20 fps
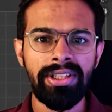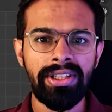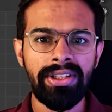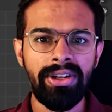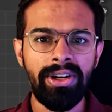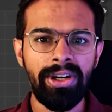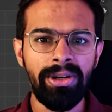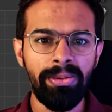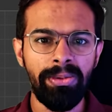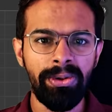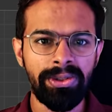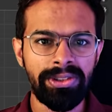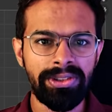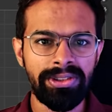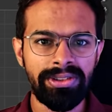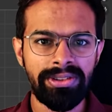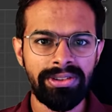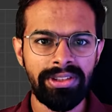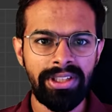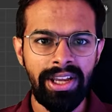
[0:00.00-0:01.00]
almost
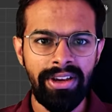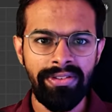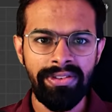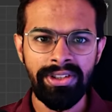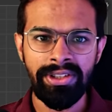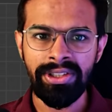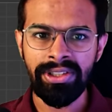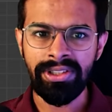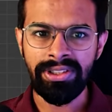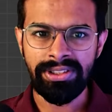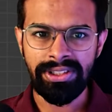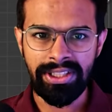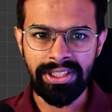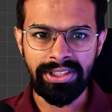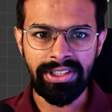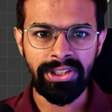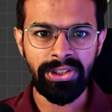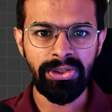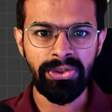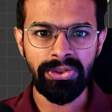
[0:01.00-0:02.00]
never set
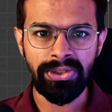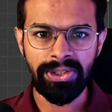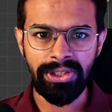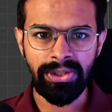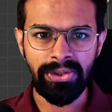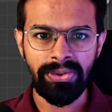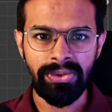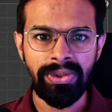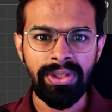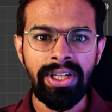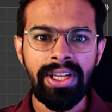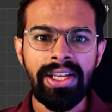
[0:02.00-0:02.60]
this to 0.